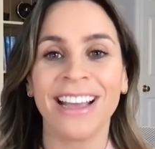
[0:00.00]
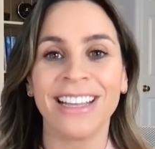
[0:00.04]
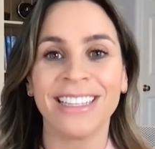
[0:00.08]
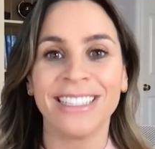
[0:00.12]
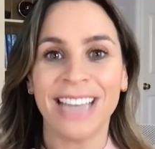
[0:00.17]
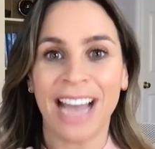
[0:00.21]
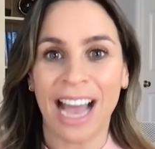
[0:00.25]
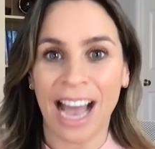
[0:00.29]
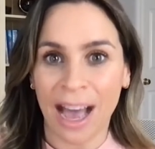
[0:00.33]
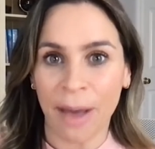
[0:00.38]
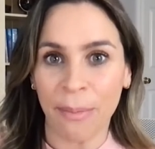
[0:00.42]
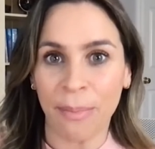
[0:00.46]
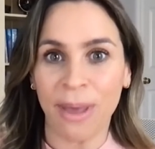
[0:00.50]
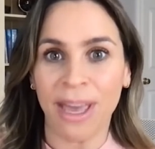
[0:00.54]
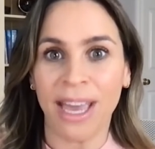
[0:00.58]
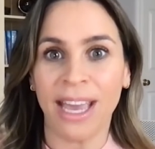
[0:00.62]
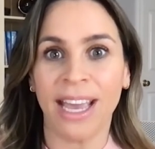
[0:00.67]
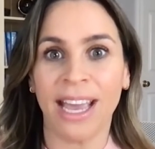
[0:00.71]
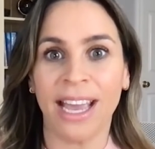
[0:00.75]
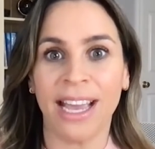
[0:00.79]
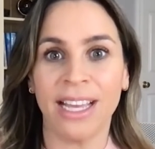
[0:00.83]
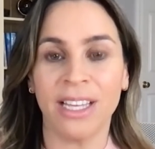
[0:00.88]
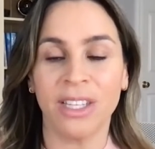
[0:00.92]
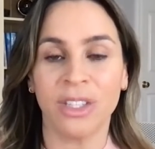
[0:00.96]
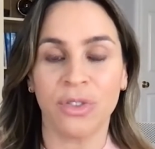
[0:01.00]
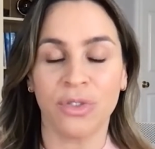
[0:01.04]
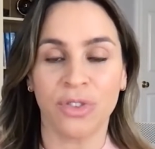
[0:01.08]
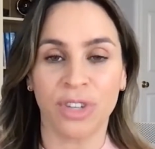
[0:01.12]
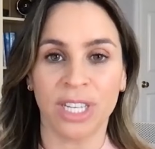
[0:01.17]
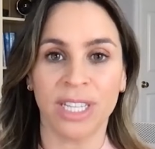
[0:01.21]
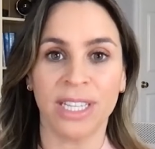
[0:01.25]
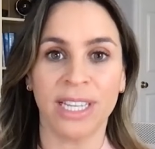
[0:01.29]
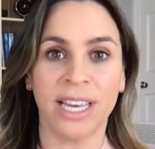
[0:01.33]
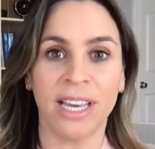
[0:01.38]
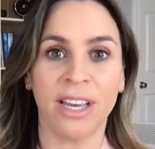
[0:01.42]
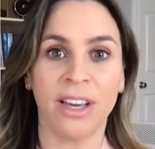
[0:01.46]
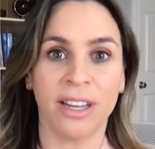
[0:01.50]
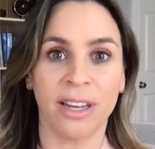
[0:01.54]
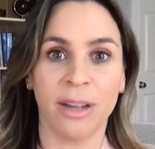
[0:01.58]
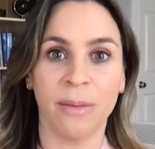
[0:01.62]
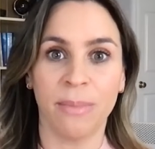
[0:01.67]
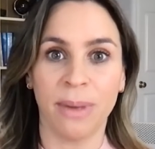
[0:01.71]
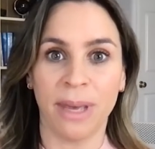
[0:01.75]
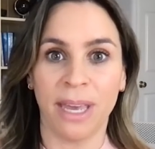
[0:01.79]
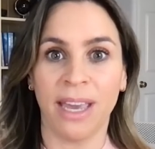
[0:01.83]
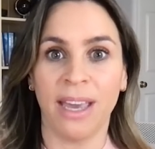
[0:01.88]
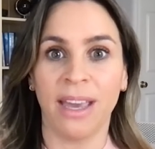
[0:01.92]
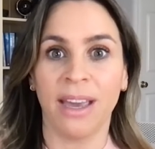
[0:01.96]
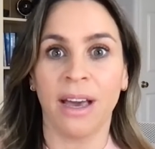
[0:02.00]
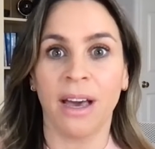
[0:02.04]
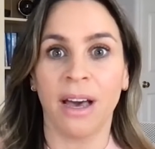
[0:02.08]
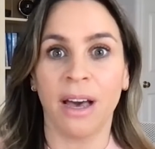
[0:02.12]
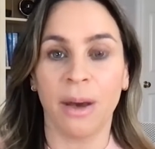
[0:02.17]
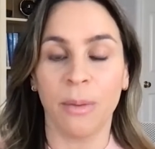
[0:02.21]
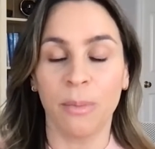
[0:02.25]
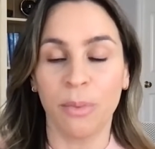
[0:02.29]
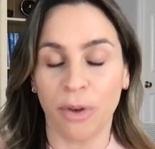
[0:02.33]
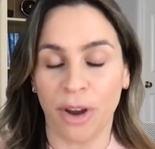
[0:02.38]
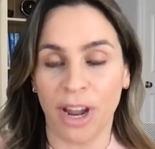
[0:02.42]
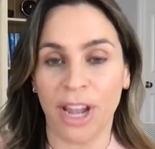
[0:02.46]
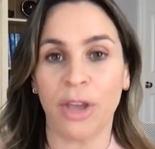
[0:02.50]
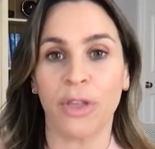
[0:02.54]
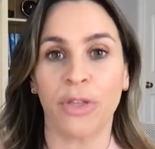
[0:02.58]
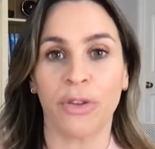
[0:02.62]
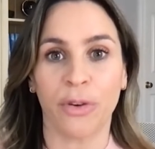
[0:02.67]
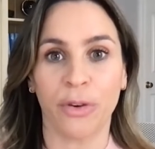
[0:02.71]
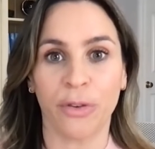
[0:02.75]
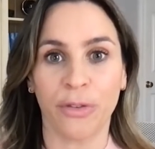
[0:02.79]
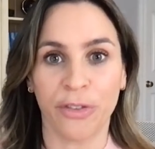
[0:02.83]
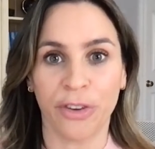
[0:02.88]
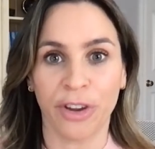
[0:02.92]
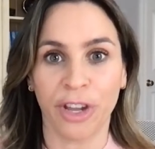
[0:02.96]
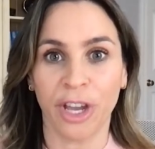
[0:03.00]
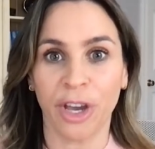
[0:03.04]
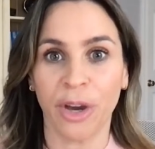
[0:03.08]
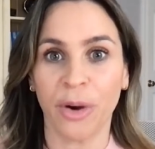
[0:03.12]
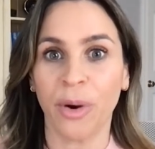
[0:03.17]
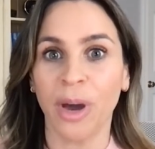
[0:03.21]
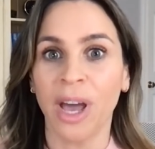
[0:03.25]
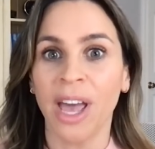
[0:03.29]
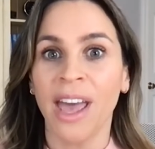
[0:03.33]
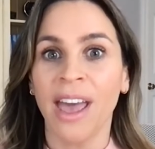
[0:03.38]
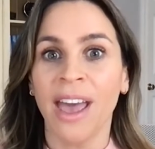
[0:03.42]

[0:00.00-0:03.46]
Tapping is really going to be a breakthrough for you.